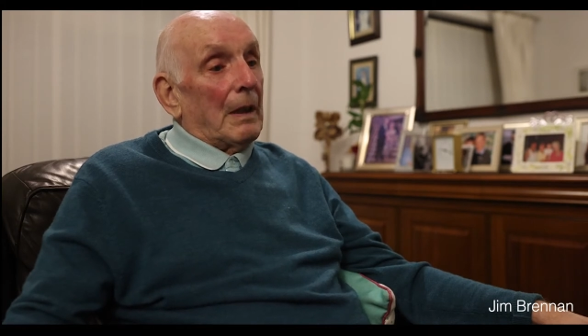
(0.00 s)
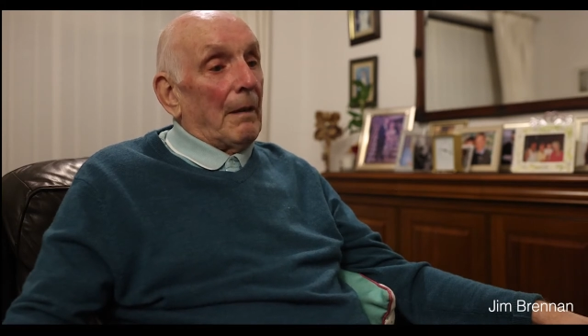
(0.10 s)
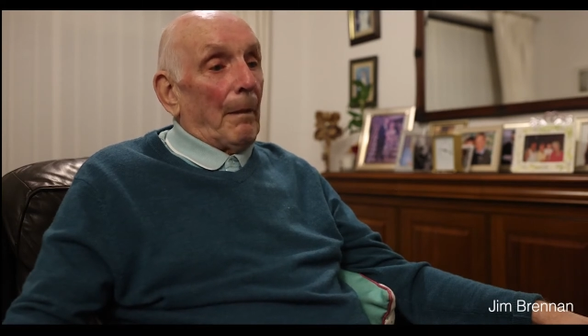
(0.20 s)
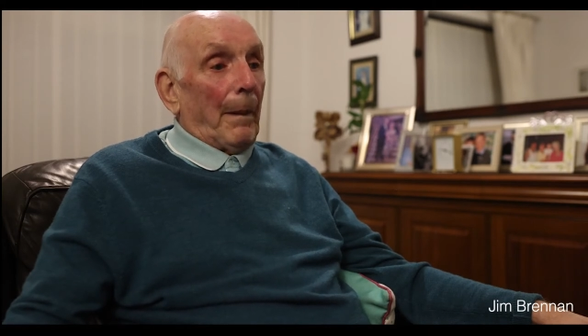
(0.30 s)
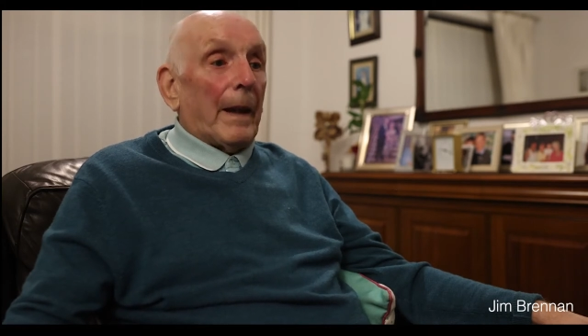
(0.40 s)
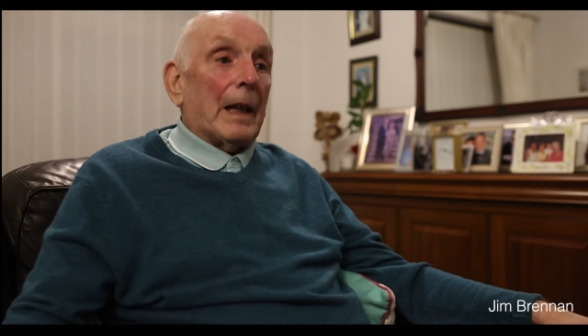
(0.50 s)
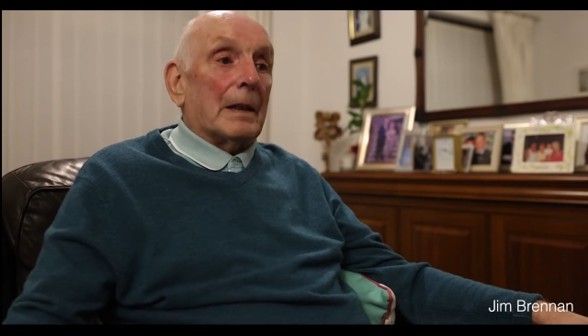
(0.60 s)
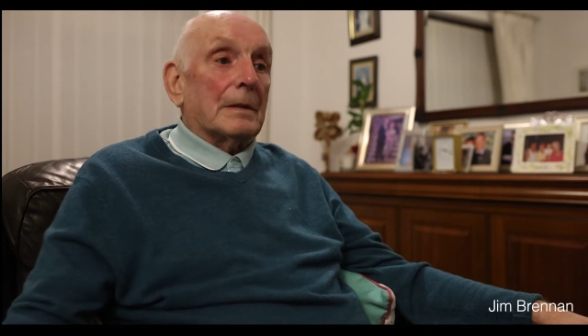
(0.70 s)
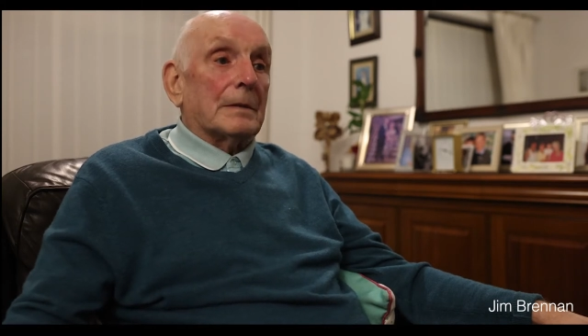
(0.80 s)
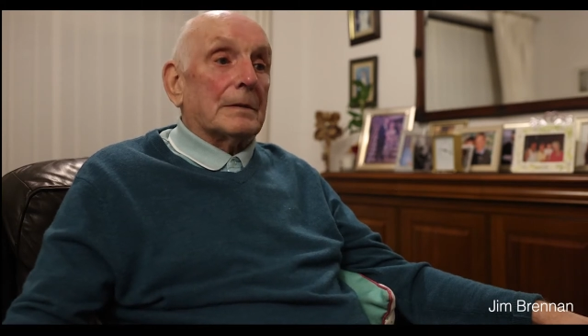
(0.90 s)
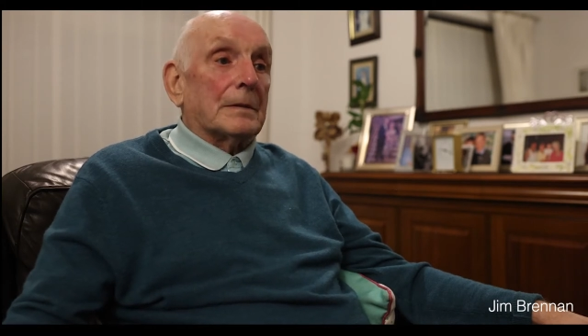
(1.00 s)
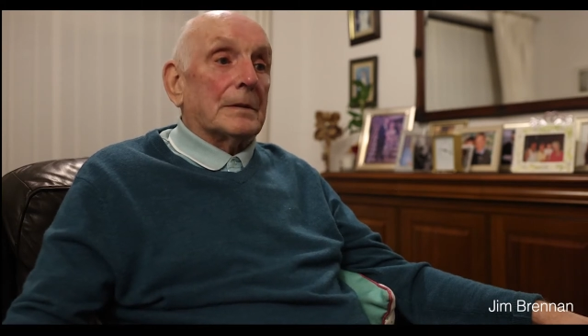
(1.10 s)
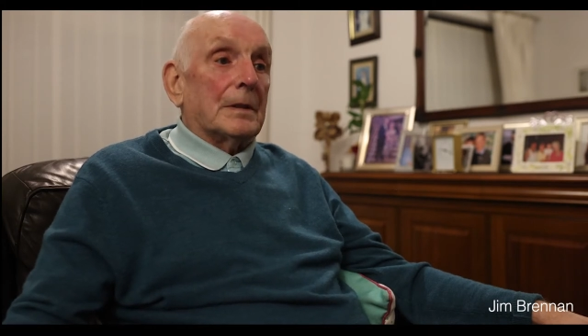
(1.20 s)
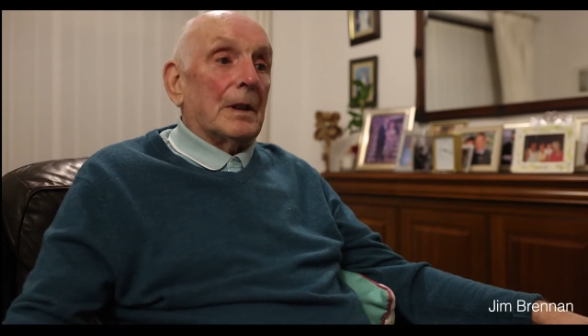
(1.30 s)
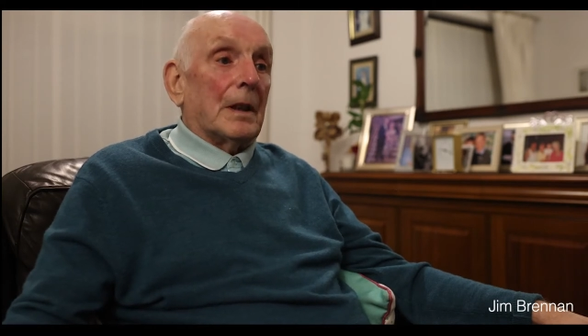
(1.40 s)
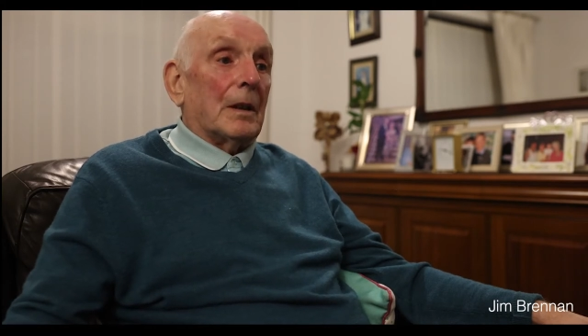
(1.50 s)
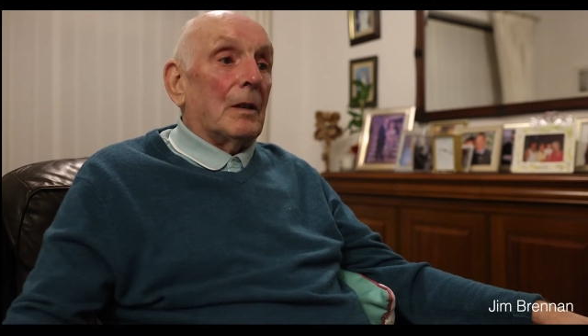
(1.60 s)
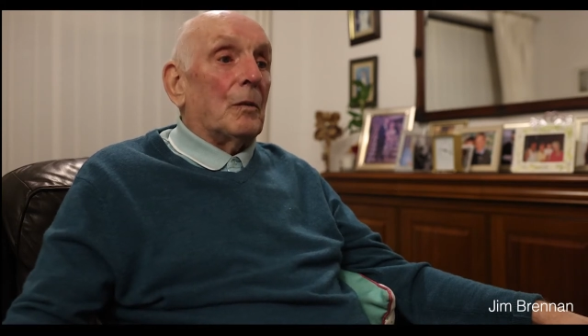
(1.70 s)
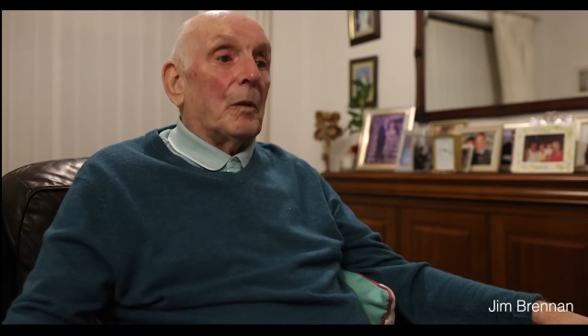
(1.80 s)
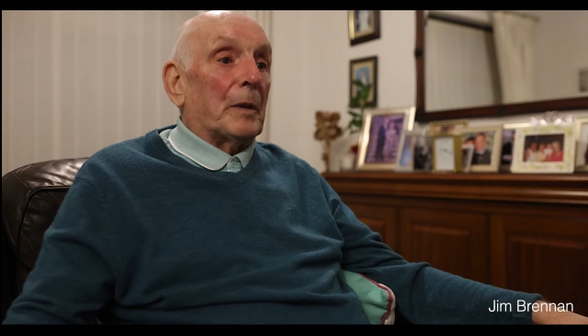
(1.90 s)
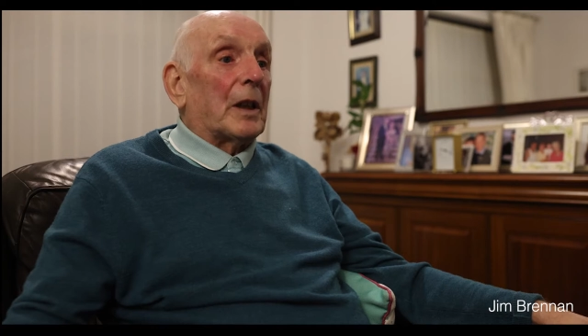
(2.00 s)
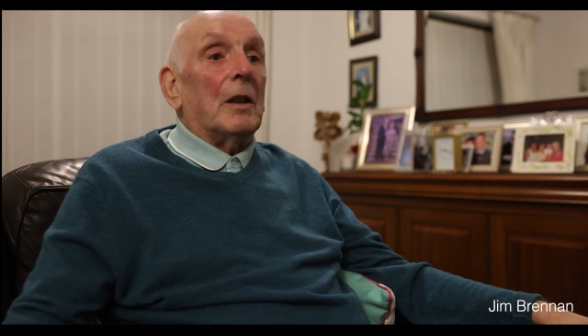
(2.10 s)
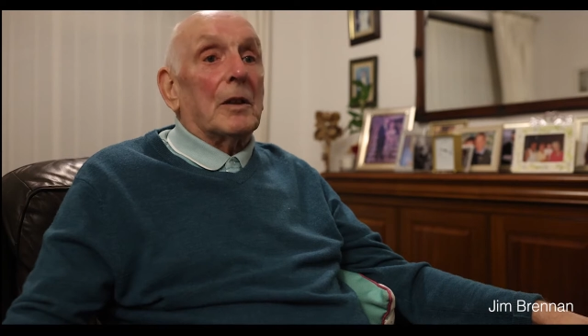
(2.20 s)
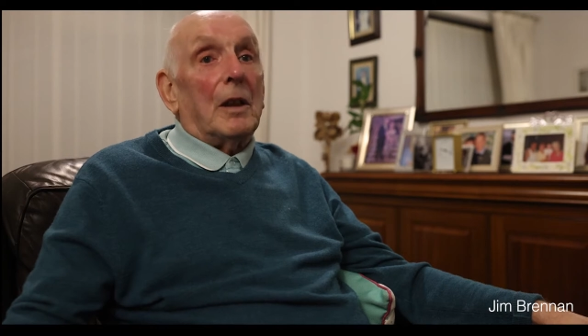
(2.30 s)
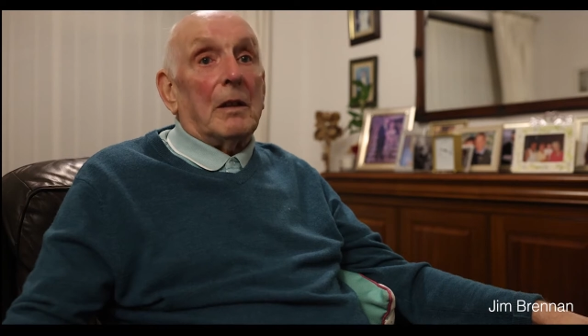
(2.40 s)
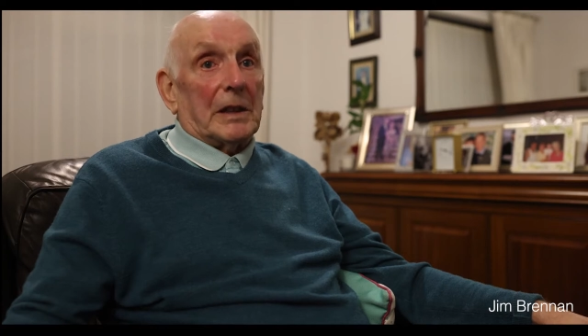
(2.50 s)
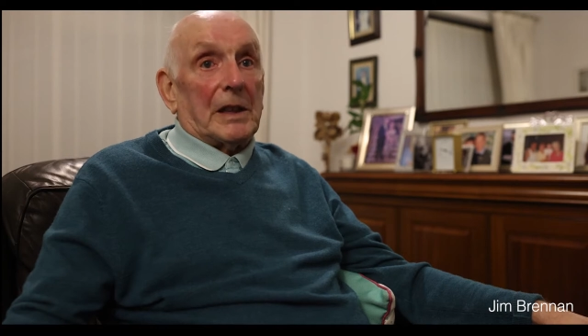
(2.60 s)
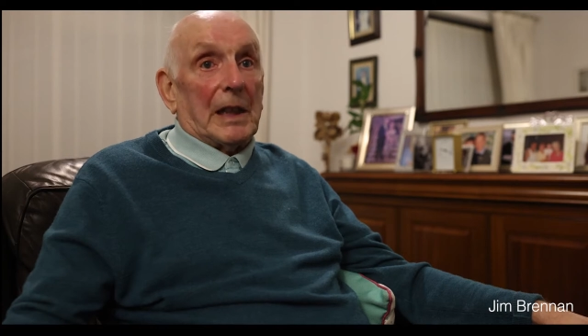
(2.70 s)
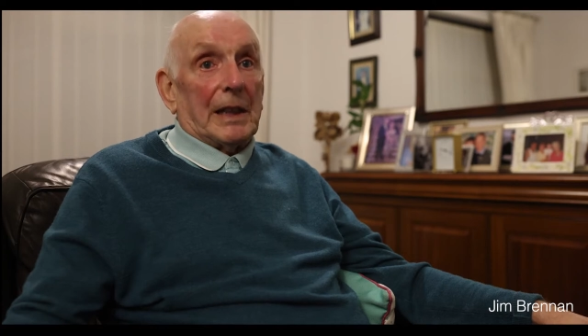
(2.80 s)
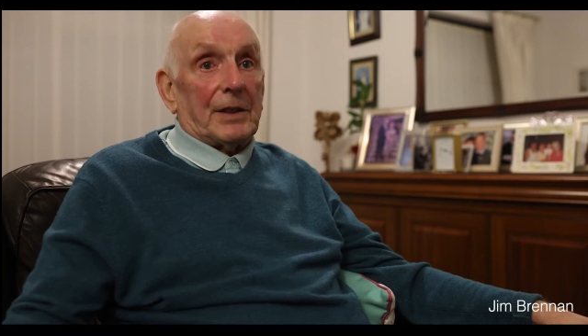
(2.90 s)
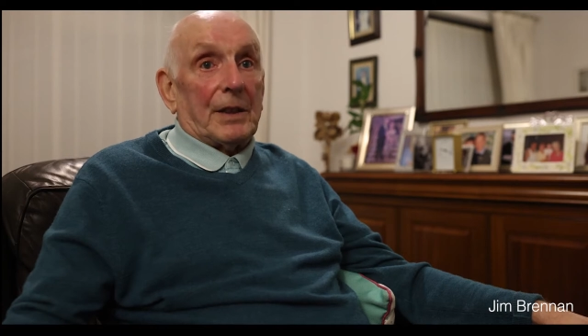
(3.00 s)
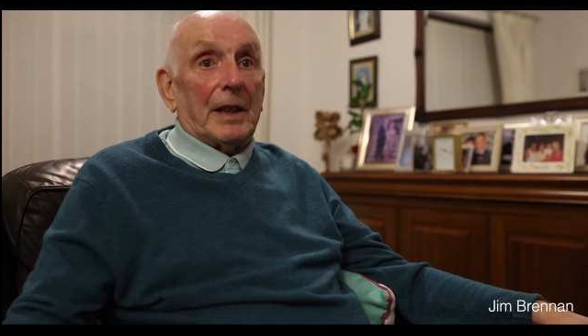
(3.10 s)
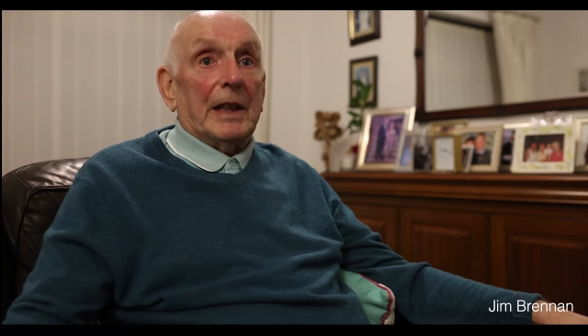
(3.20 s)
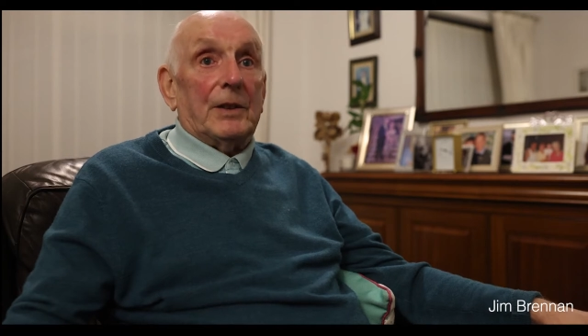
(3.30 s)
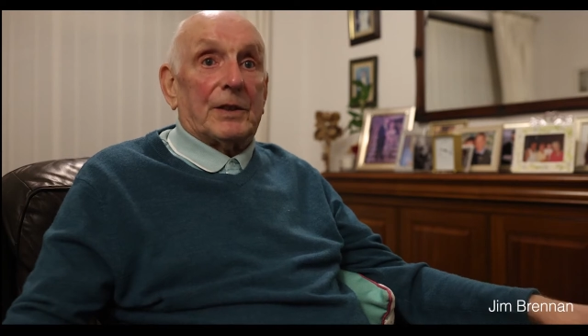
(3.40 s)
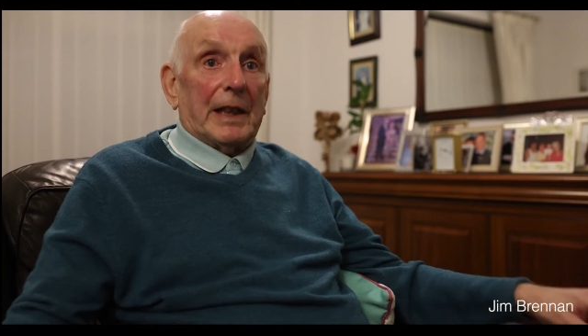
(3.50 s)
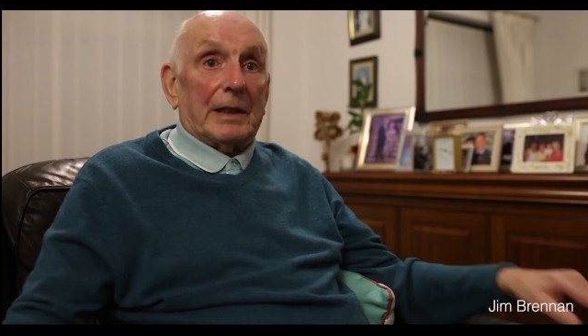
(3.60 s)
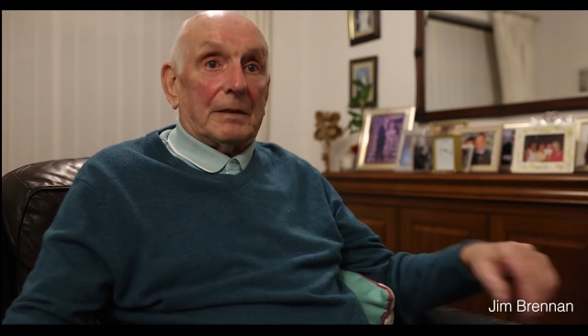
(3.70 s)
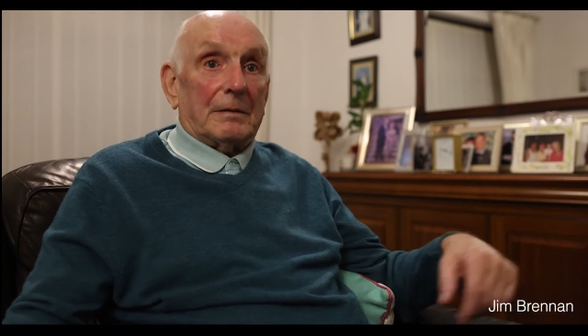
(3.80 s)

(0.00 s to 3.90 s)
The, what we called all these lads, they used to take